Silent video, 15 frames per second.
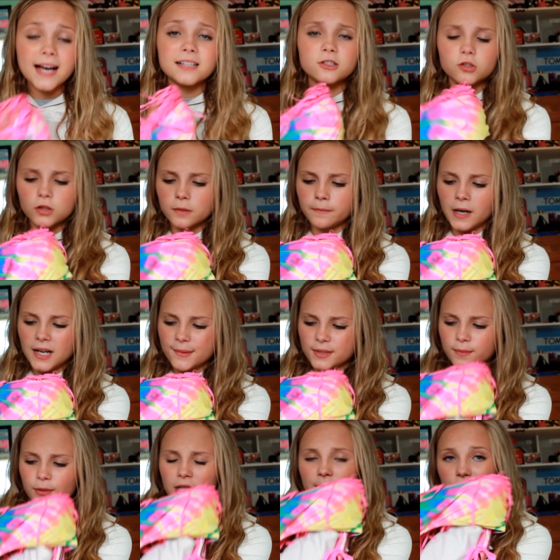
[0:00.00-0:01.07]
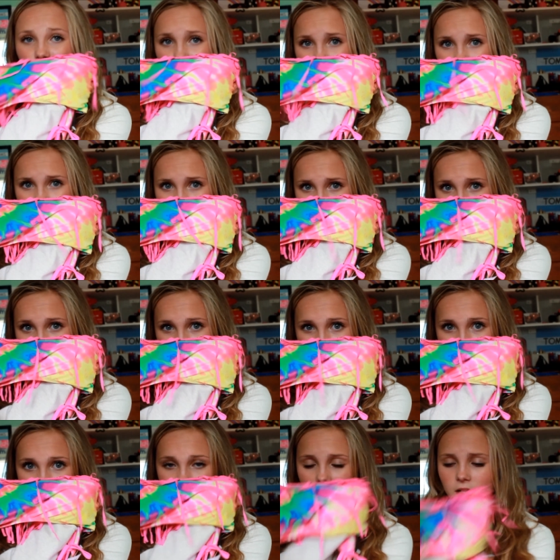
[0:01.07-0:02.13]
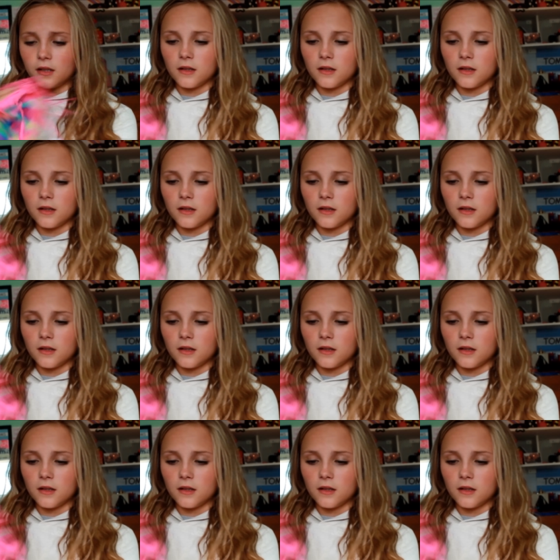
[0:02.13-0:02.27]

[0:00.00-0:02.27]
Yeah, so the bottoms are pretty much just like that.